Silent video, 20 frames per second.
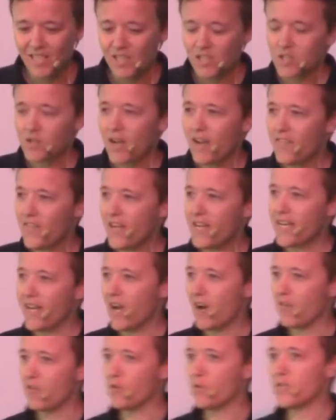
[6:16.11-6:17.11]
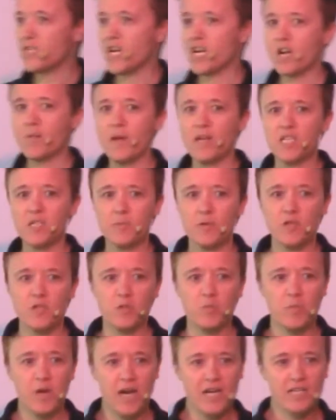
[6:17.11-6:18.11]
So I find it helpful when talking about
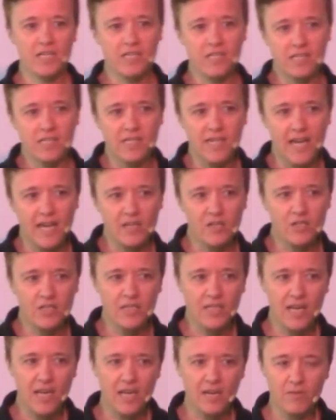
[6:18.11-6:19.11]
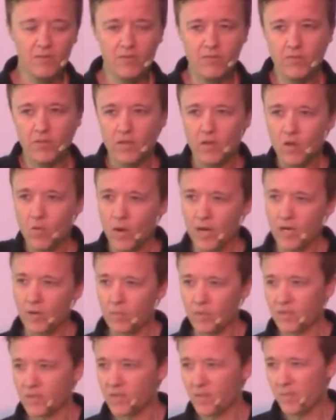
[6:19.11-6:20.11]
spiritual practices to actually kind of equate
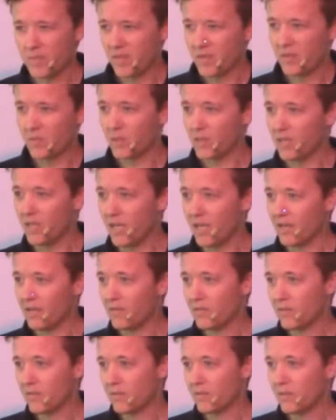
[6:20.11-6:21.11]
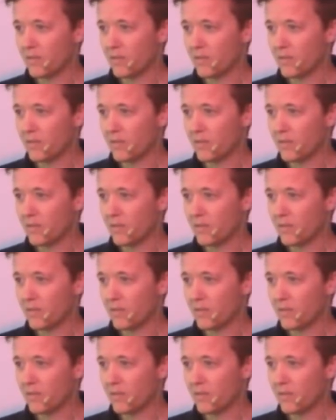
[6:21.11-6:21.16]
it with something in real life.